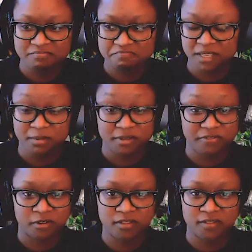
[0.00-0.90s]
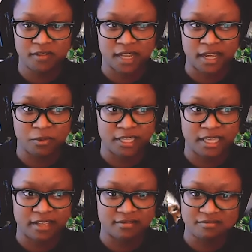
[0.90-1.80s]
maybe further than that, we
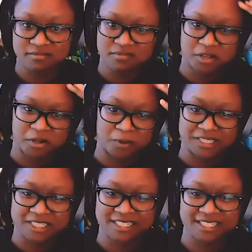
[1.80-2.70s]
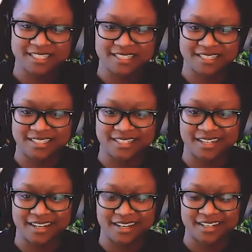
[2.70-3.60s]
can't know what genus it's in
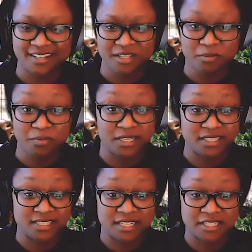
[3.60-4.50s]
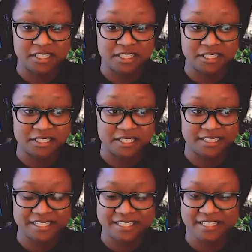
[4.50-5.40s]
because that genus
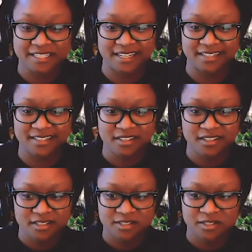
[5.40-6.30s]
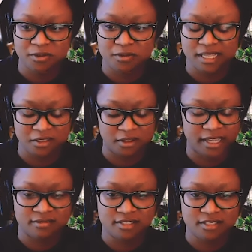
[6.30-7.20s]
doesn't exist yet. So they look
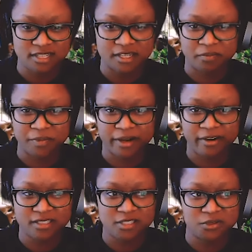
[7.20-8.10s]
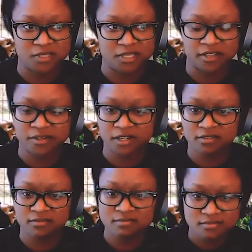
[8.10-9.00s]
at and compare it to the other
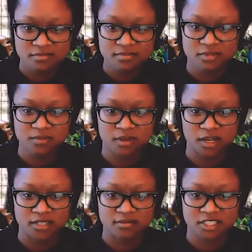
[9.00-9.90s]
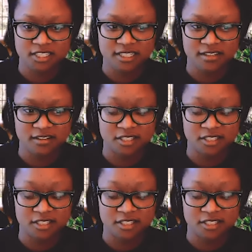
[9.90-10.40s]
genuses.